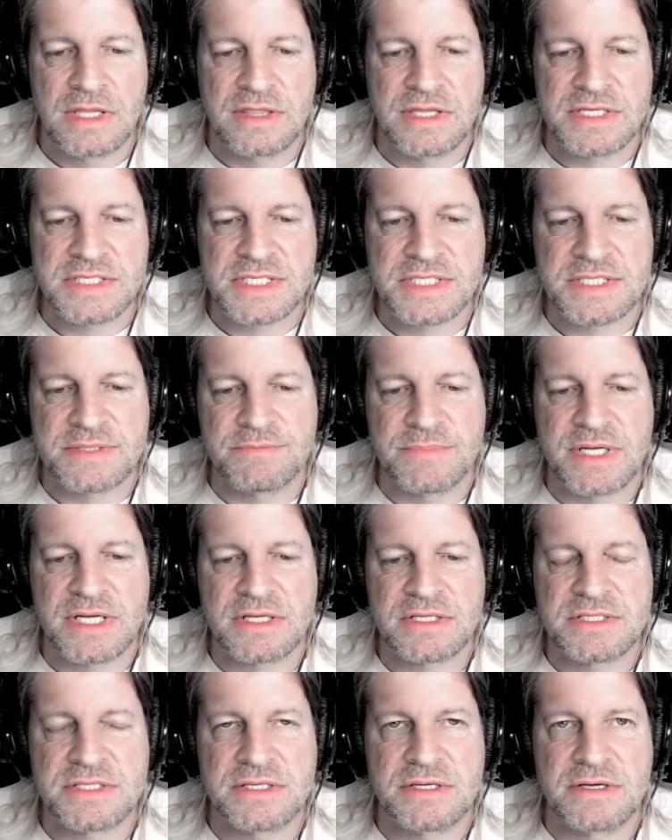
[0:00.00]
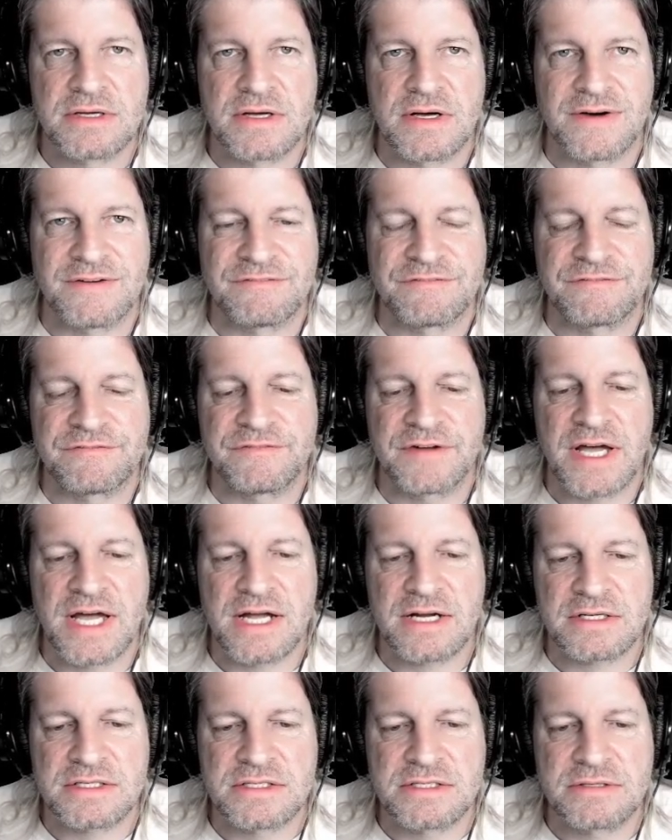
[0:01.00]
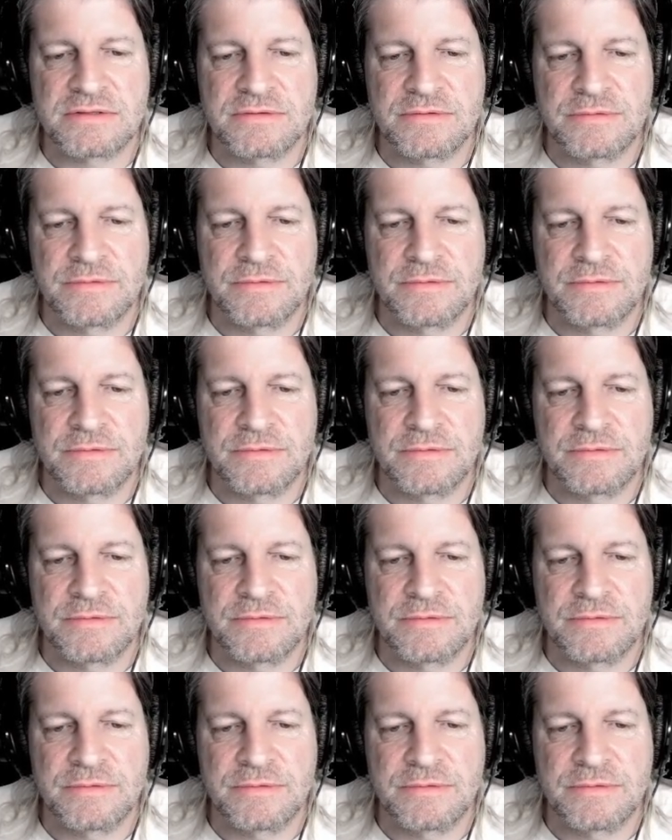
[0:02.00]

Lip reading: This is a mix of fact